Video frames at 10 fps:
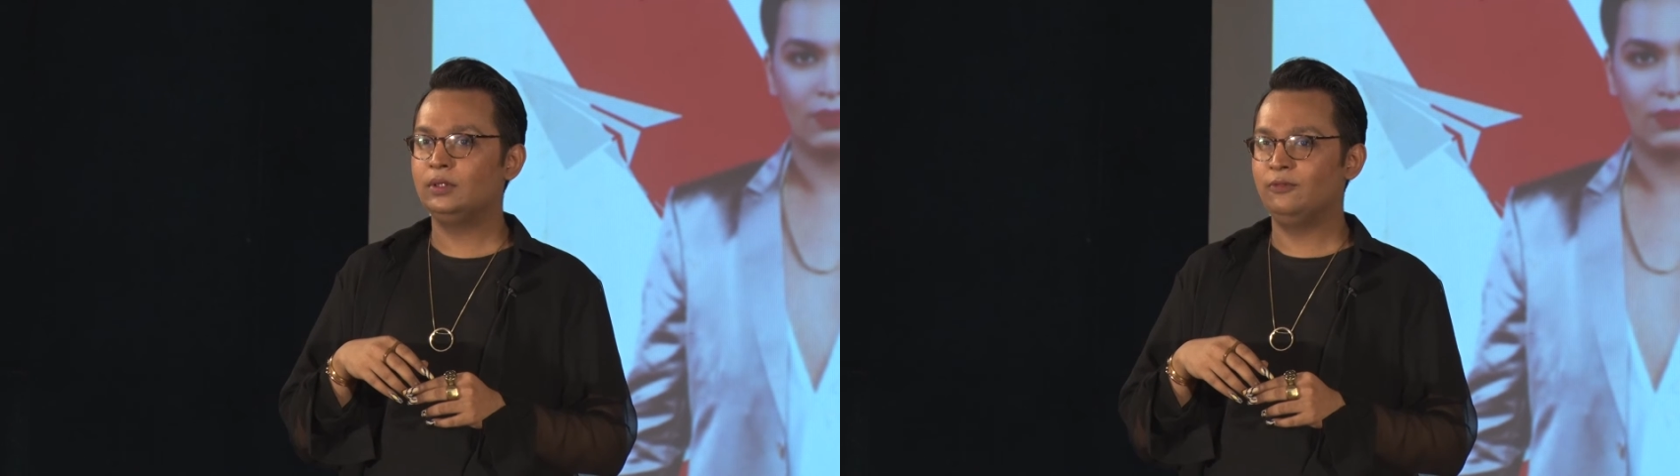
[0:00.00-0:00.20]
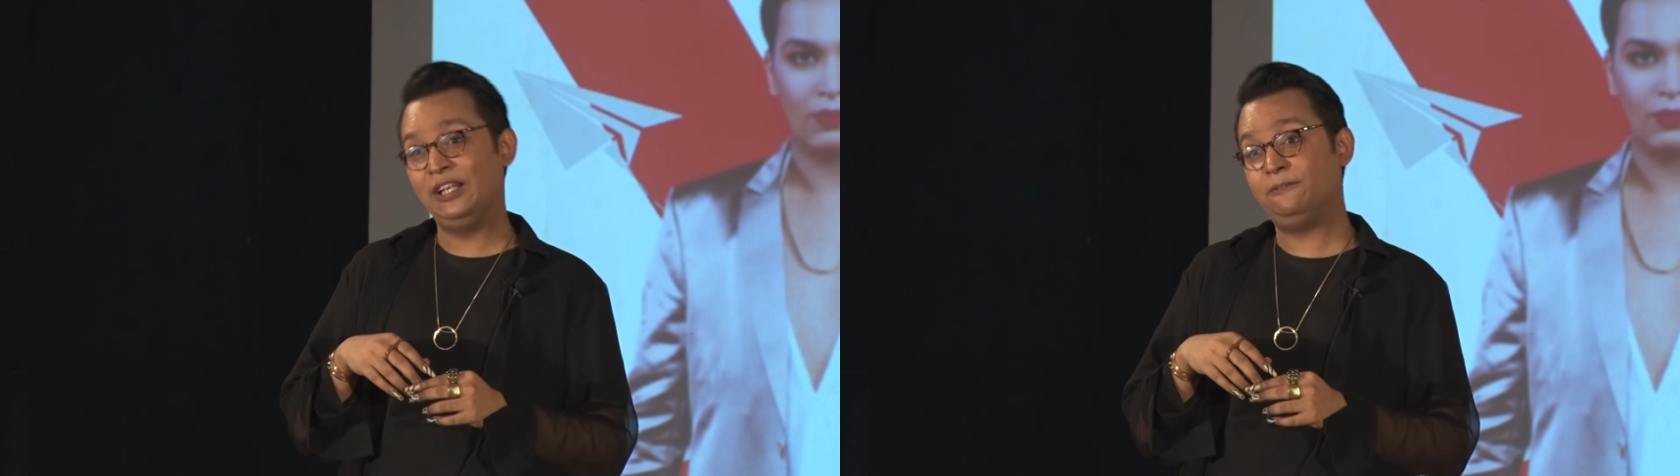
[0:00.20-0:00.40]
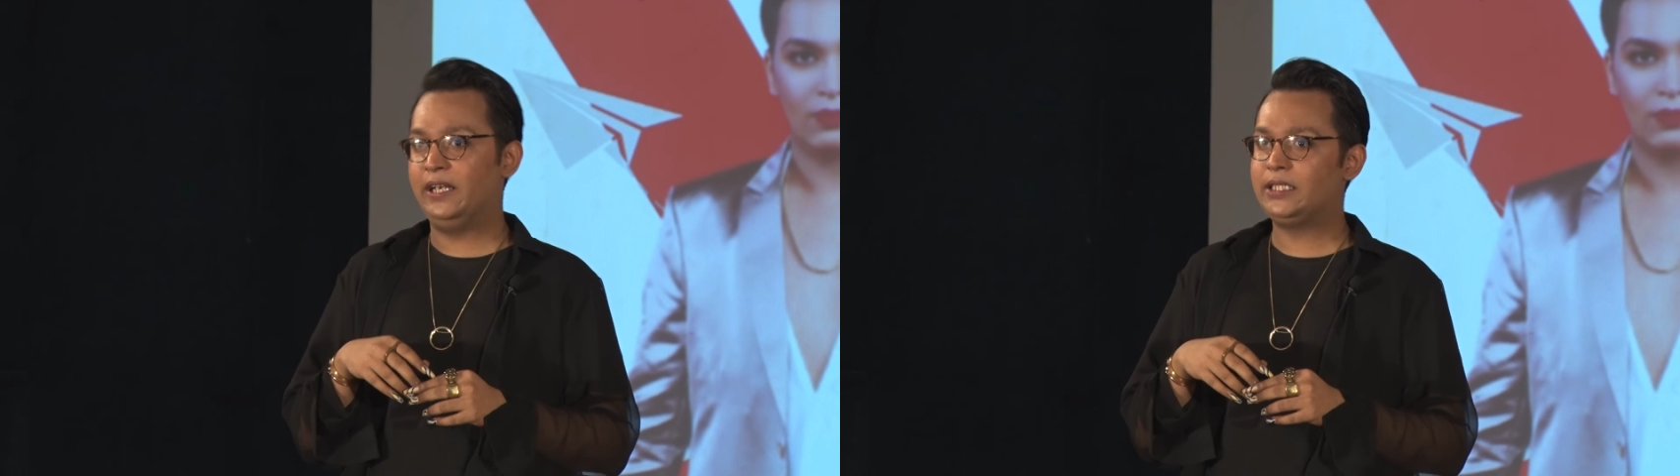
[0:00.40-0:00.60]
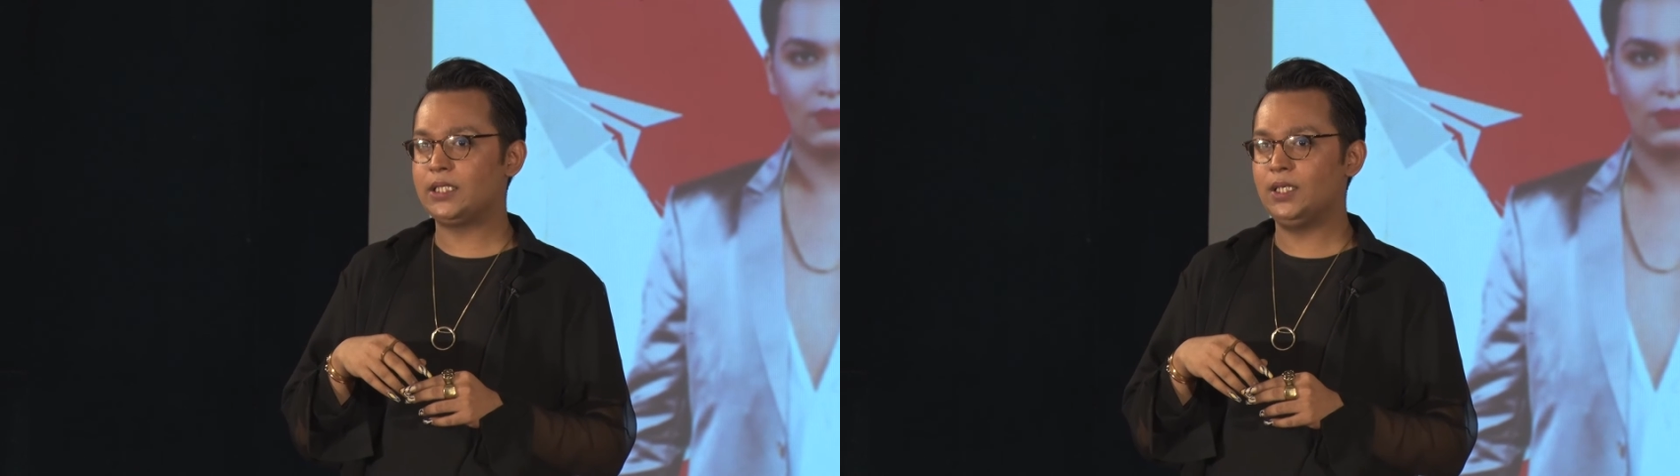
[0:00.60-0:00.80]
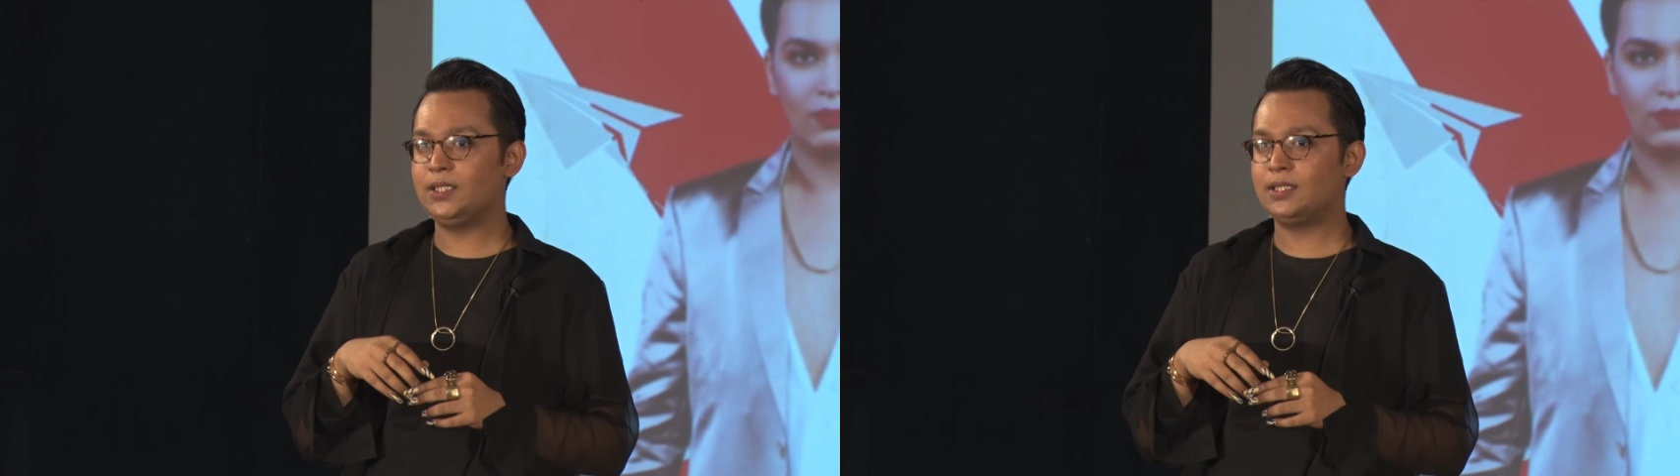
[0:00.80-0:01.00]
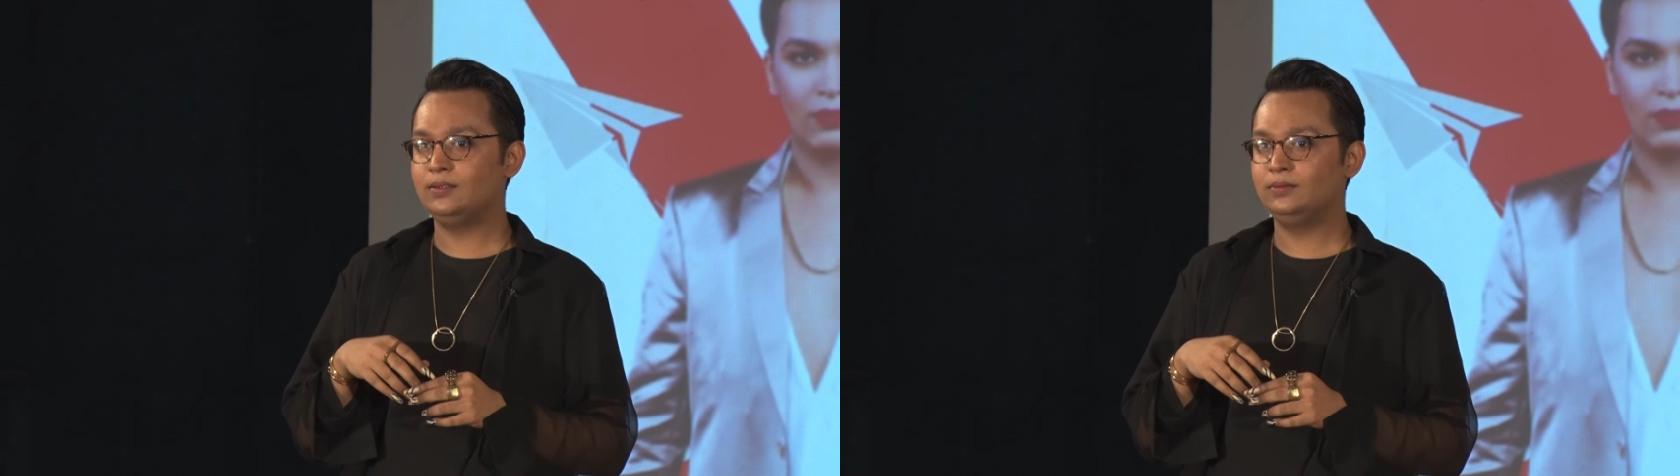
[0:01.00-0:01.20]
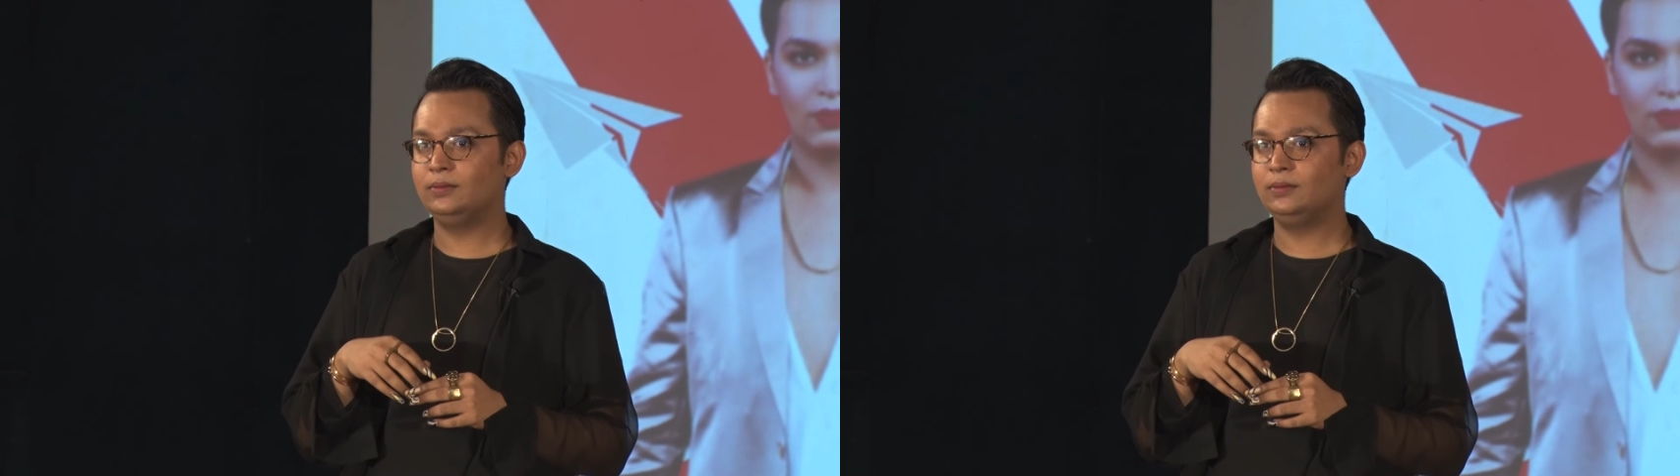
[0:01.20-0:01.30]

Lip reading: with filters.